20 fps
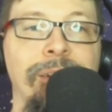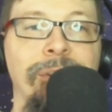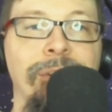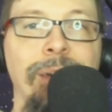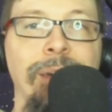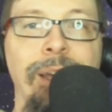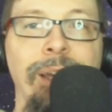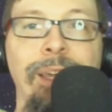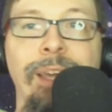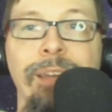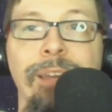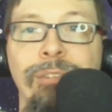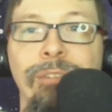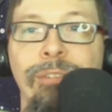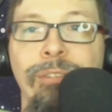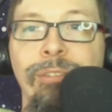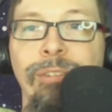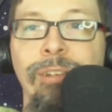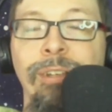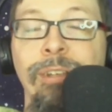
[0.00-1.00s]
I
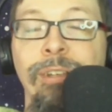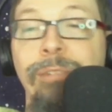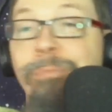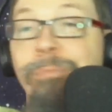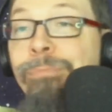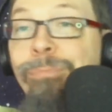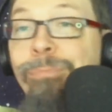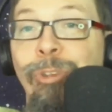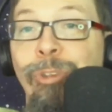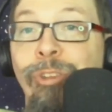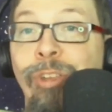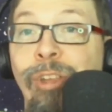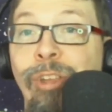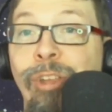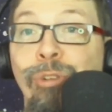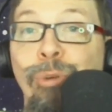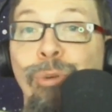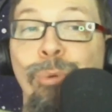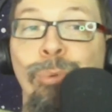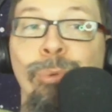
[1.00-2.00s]
guess stay
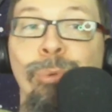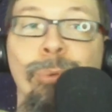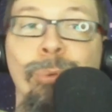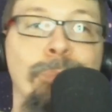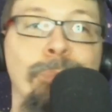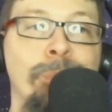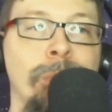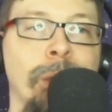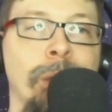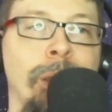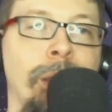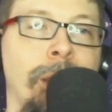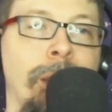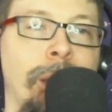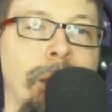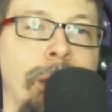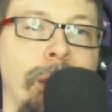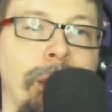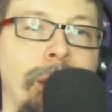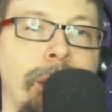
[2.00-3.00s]
tuned.
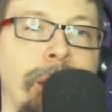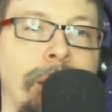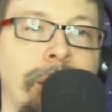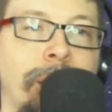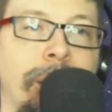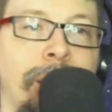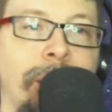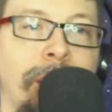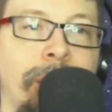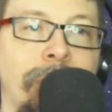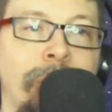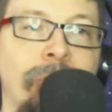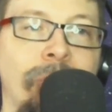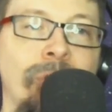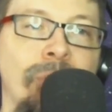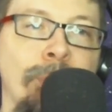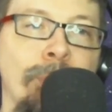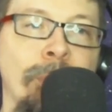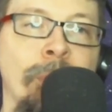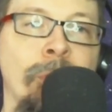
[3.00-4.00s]
The
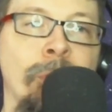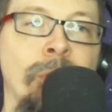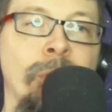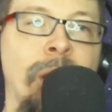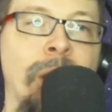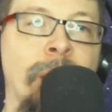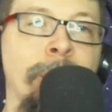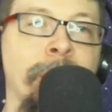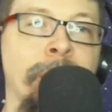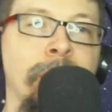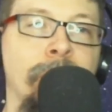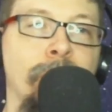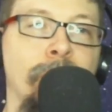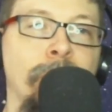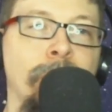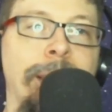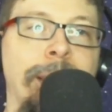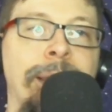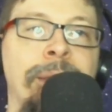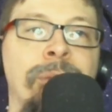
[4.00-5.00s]
Supergirl comic
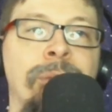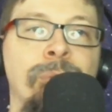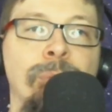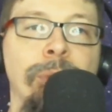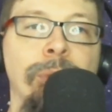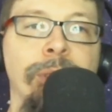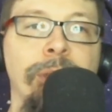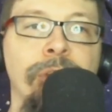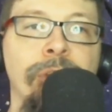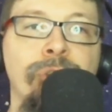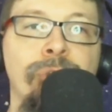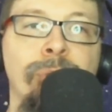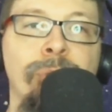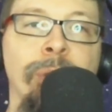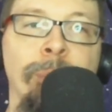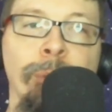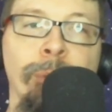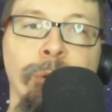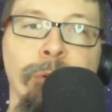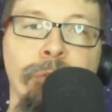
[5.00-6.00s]
will end with issue
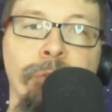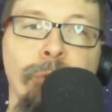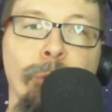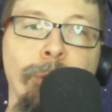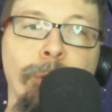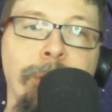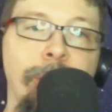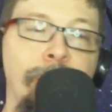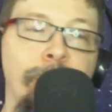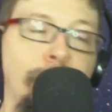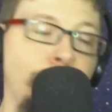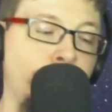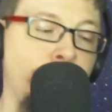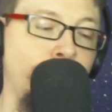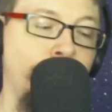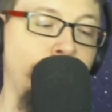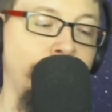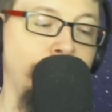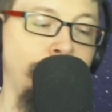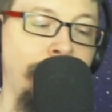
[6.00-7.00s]
number
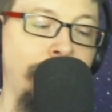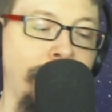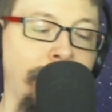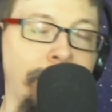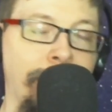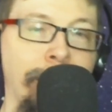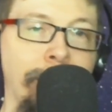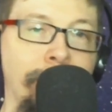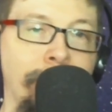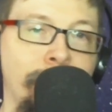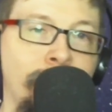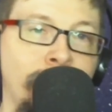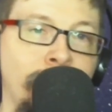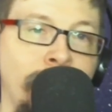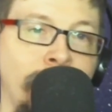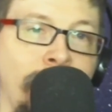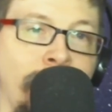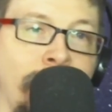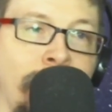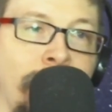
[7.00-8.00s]
42 in May.
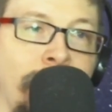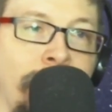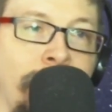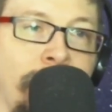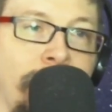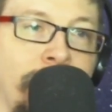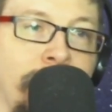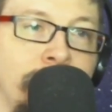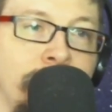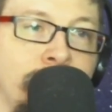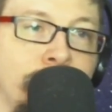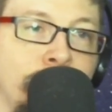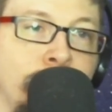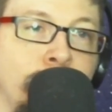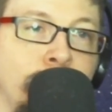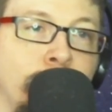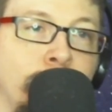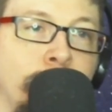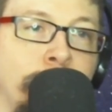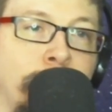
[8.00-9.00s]
The issue
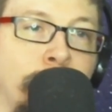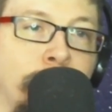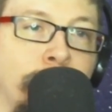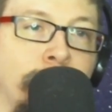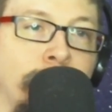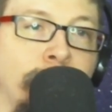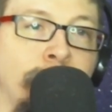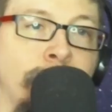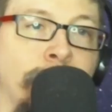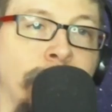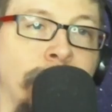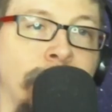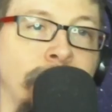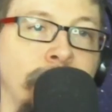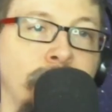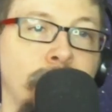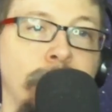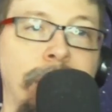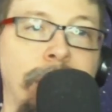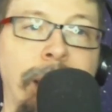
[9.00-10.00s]
will be written by
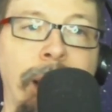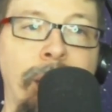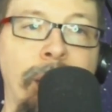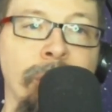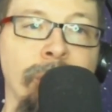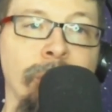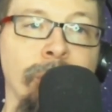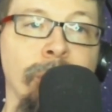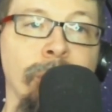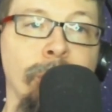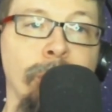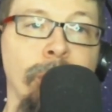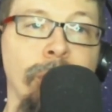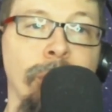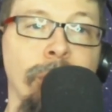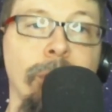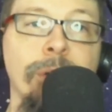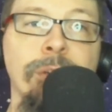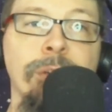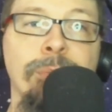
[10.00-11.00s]
Jody Houser with
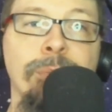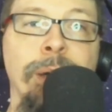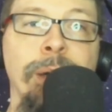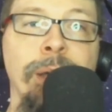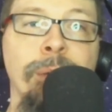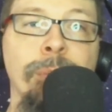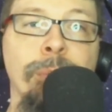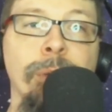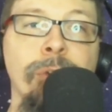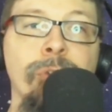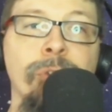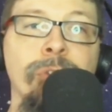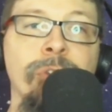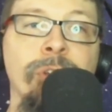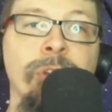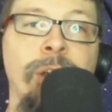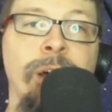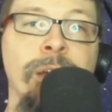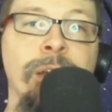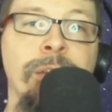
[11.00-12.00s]
art by Rachel
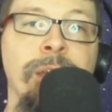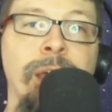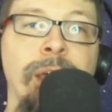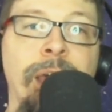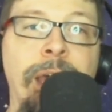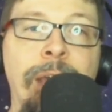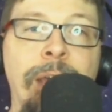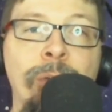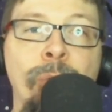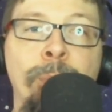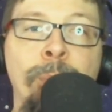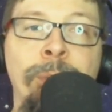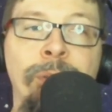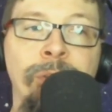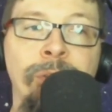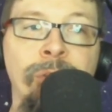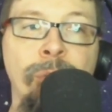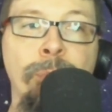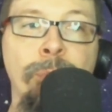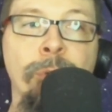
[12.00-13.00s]
Slott and will pit
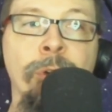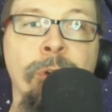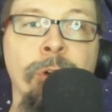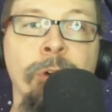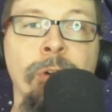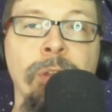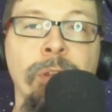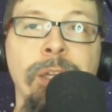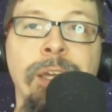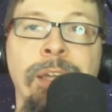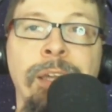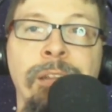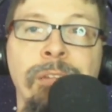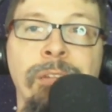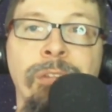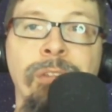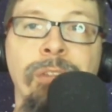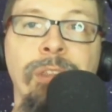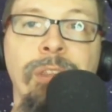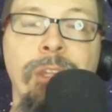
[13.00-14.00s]
Supergirl
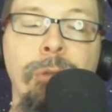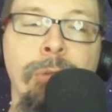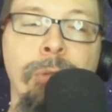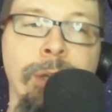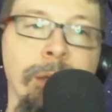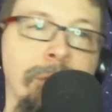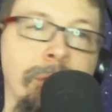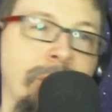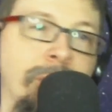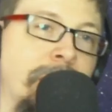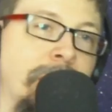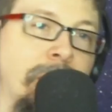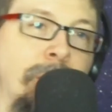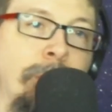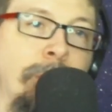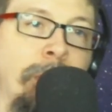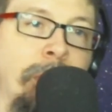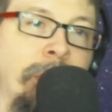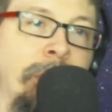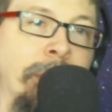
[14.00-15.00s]
against the United States
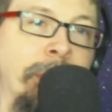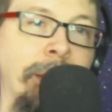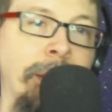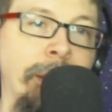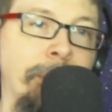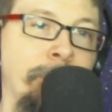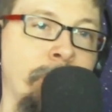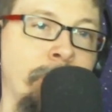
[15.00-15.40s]
military.